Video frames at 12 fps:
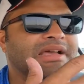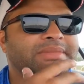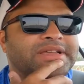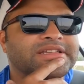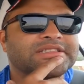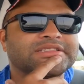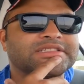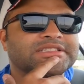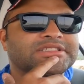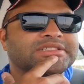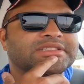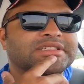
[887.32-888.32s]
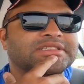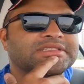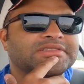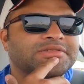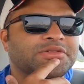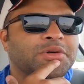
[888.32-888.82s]
mean, it's
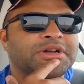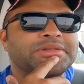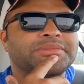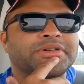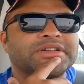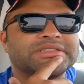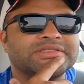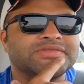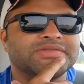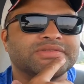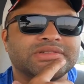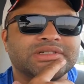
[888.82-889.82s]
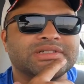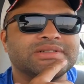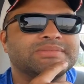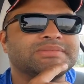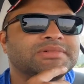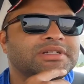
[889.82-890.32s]
quite impressive.
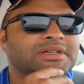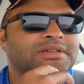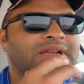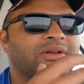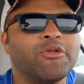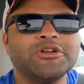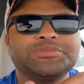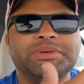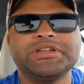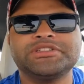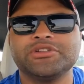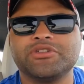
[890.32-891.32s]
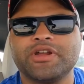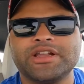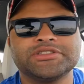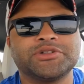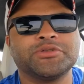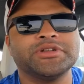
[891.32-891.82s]
I've always been into
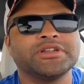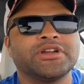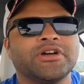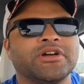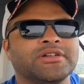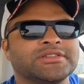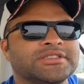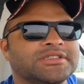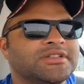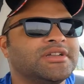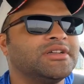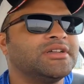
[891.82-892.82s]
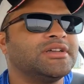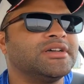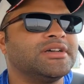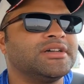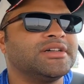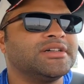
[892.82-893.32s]
grand touring cars.
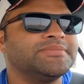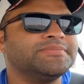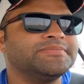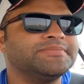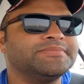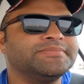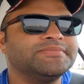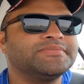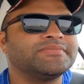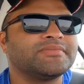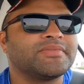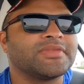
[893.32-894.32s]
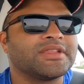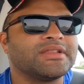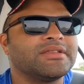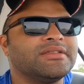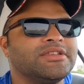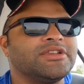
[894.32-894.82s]

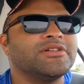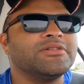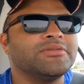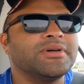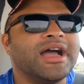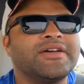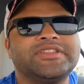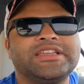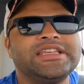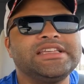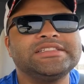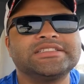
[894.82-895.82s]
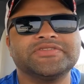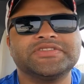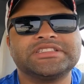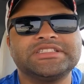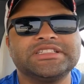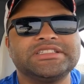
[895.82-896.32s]
You know, I have the knees of
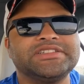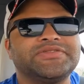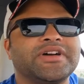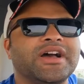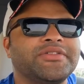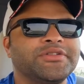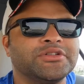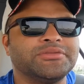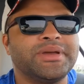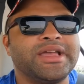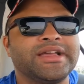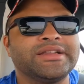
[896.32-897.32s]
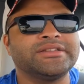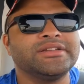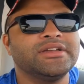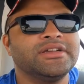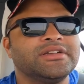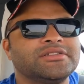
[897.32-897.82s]
a 65-year-old man,
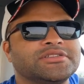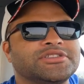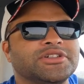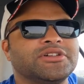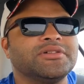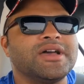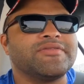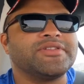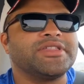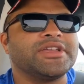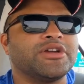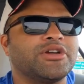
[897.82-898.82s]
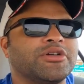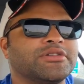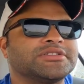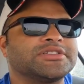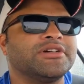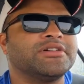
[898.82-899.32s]
so everything
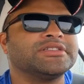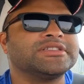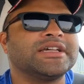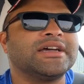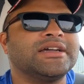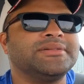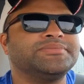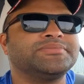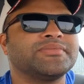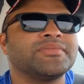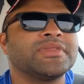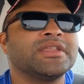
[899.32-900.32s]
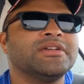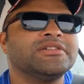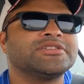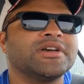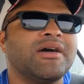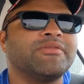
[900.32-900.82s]
hurts all the time.
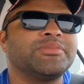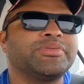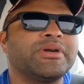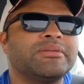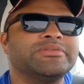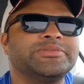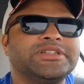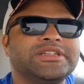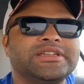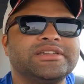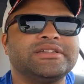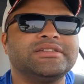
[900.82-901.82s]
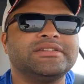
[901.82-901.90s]
So I would probably